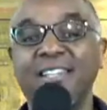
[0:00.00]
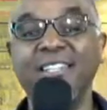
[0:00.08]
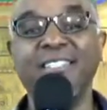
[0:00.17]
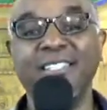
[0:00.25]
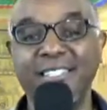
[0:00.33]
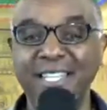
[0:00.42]

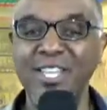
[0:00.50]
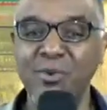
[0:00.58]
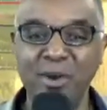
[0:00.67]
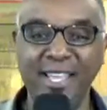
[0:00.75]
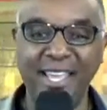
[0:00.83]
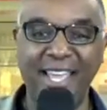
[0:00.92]
good to see
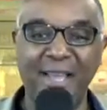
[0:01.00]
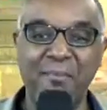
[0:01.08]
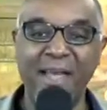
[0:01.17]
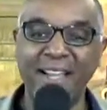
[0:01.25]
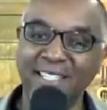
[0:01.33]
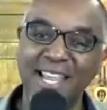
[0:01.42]
you again,
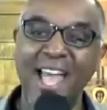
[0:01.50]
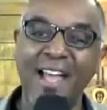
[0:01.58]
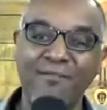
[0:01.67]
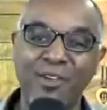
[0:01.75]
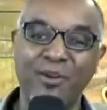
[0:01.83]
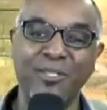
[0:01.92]
man. Good to
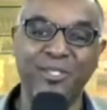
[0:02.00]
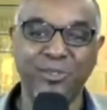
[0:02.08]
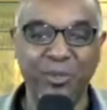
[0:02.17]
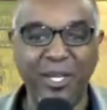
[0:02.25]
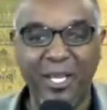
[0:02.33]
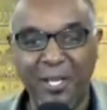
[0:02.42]
have you on the
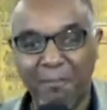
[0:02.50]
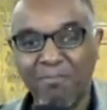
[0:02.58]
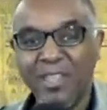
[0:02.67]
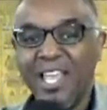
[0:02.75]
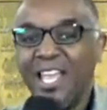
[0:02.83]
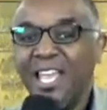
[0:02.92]
stream.
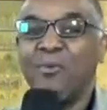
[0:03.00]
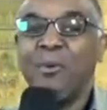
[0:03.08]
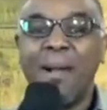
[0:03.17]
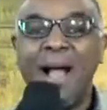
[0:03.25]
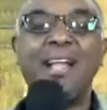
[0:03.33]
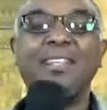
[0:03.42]
He
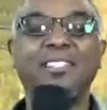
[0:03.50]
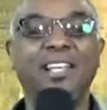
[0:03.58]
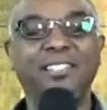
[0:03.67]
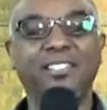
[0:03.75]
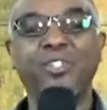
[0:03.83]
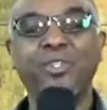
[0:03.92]
reminds
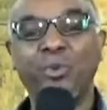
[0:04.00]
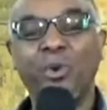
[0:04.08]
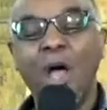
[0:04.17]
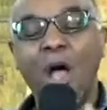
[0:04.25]
us to,